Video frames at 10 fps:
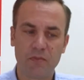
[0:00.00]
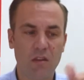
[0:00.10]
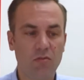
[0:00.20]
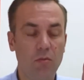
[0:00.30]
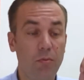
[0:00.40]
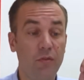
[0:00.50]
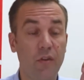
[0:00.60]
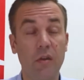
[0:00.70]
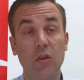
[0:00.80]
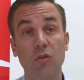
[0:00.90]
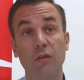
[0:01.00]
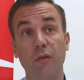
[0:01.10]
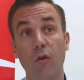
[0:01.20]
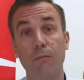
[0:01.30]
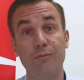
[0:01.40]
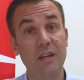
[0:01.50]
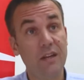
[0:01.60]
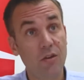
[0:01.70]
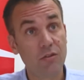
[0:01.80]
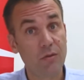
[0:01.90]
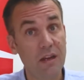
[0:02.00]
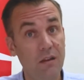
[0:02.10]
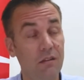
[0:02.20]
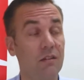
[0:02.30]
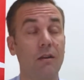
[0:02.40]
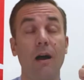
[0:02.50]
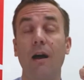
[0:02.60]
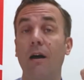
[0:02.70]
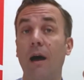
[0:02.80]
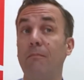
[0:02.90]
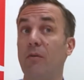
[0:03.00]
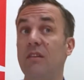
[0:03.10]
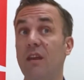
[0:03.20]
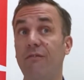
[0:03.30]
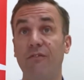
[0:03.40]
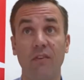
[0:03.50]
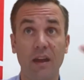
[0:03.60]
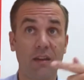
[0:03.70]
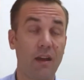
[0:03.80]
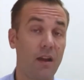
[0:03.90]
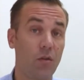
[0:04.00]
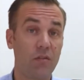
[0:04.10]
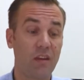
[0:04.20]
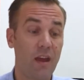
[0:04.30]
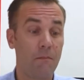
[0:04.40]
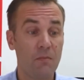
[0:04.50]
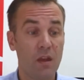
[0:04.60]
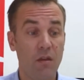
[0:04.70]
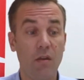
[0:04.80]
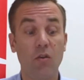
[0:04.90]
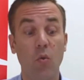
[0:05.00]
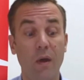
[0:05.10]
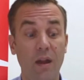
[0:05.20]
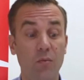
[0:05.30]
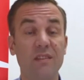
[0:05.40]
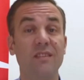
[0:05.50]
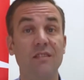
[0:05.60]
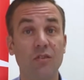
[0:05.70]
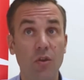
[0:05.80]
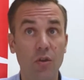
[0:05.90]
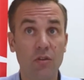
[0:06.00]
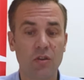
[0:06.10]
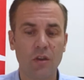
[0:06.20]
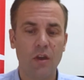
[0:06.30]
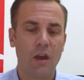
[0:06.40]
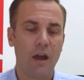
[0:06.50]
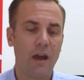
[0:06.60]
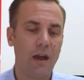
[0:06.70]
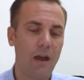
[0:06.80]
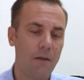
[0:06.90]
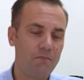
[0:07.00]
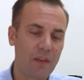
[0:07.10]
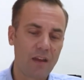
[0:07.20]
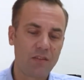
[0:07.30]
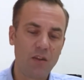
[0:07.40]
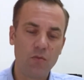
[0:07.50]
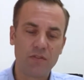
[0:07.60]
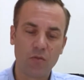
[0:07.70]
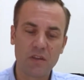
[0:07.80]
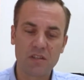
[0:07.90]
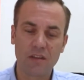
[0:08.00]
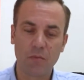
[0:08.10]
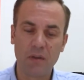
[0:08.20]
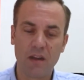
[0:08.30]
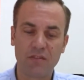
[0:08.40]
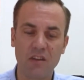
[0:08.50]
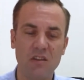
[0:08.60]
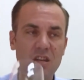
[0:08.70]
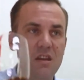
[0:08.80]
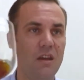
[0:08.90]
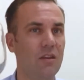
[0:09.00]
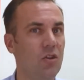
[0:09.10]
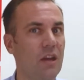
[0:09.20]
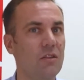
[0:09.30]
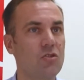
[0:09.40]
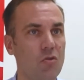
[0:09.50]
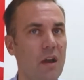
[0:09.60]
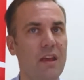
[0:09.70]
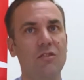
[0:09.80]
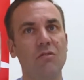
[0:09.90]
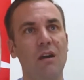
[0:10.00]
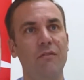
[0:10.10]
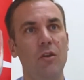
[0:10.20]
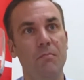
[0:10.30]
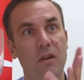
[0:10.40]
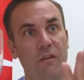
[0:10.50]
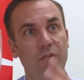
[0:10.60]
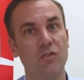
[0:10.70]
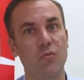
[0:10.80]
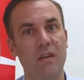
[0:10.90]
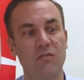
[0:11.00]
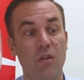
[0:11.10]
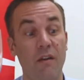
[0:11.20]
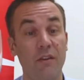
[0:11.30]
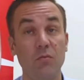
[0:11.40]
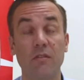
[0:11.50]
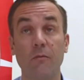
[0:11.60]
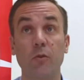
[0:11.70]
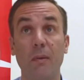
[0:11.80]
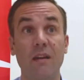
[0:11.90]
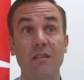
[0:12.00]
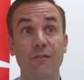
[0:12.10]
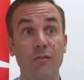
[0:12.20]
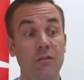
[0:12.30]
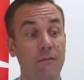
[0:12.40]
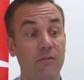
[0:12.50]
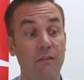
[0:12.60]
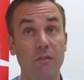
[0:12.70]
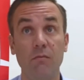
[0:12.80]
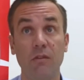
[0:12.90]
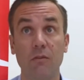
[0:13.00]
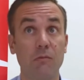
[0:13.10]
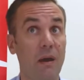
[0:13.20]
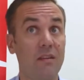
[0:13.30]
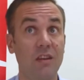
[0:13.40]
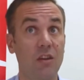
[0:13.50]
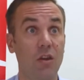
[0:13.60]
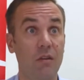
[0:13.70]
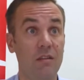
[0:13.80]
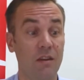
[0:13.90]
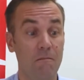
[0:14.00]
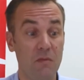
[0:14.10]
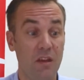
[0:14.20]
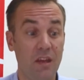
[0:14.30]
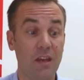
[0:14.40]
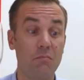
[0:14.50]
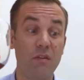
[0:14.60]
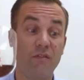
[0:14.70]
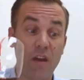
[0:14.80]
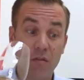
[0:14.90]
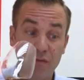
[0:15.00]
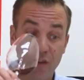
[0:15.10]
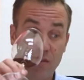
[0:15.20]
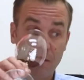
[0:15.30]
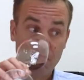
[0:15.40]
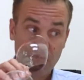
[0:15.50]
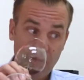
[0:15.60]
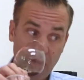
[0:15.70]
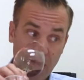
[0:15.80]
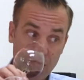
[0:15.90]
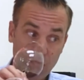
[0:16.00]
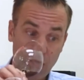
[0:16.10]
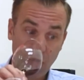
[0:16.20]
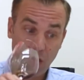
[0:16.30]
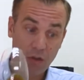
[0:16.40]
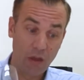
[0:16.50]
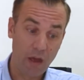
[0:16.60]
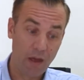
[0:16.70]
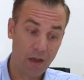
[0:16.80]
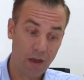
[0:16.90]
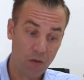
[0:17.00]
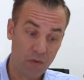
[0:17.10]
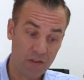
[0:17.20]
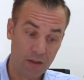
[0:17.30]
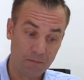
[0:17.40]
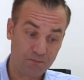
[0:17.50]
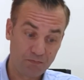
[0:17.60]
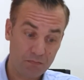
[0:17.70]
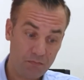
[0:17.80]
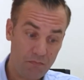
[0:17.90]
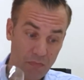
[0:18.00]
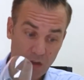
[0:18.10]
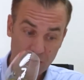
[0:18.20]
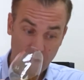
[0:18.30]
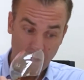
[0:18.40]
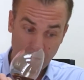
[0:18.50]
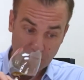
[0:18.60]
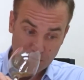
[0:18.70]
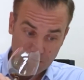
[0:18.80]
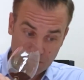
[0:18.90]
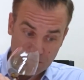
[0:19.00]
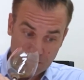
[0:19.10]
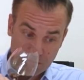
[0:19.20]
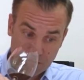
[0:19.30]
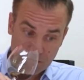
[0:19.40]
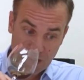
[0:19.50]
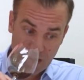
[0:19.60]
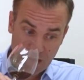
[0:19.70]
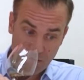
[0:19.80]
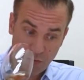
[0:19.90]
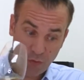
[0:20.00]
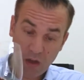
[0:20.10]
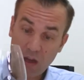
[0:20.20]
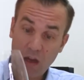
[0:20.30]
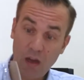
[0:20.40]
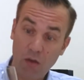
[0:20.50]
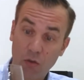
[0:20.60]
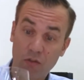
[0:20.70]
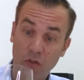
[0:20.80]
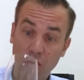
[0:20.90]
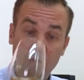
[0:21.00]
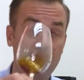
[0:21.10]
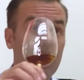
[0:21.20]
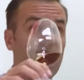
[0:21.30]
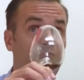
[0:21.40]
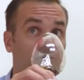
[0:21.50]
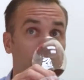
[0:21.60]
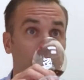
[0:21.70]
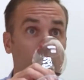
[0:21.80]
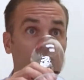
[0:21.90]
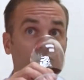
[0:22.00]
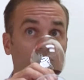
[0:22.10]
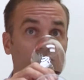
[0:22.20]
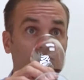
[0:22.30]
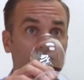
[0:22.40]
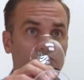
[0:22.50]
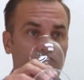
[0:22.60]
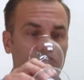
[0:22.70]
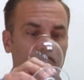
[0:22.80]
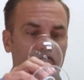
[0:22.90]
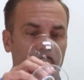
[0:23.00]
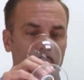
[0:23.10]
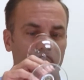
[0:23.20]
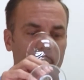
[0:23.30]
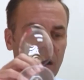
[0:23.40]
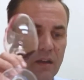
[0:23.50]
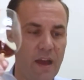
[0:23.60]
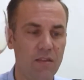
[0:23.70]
This would be very good for pre-dinner drinks, aperitif, like we say. We go well with dessert. I think with the richness, a bit of acidity, you can try it to have a little bit of a twist, to have it with some spicy food, having some spicy curries. It can be very fun to go along with it. So, yeah, foie gras also would definitely go on the well.